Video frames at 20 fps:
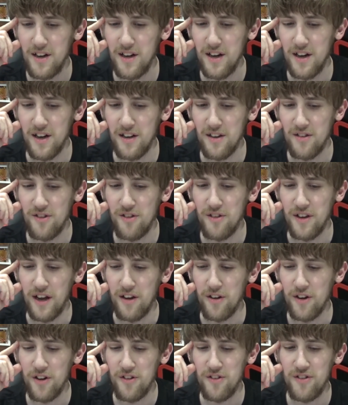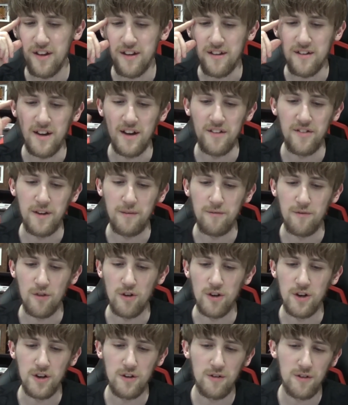Uh, so yeah, I'll go six out of ten
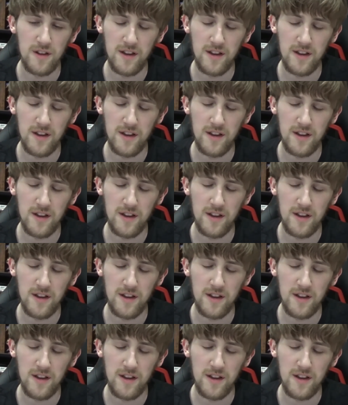for it.